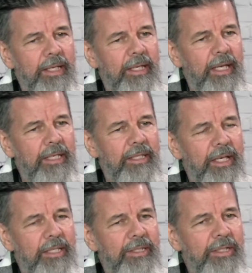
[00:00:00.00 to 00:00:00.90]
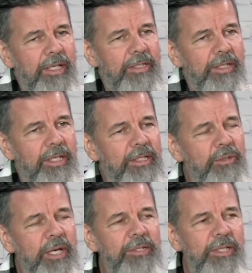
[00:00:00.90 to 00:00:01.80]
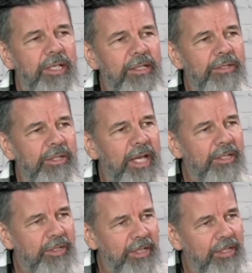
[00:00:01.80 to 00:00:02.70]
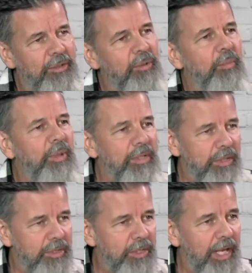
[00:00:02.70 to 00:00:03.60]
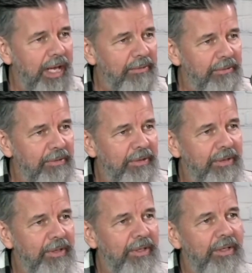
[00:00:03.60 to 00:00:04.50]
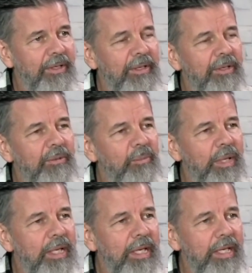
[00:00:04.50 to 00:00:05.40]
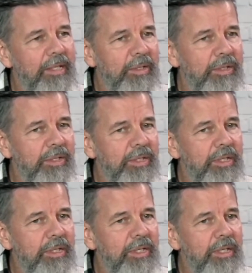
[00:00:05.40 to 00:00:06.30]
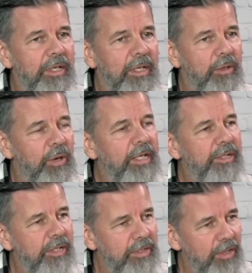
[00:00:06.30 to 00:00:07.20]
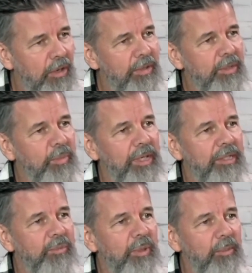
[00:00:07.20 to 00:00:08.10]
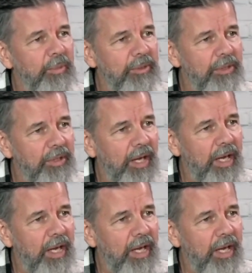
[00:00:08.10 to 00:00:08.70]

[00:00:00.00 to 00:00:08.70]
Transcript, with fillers: It's an interesting intersection into a person's life, because crisis always brings people to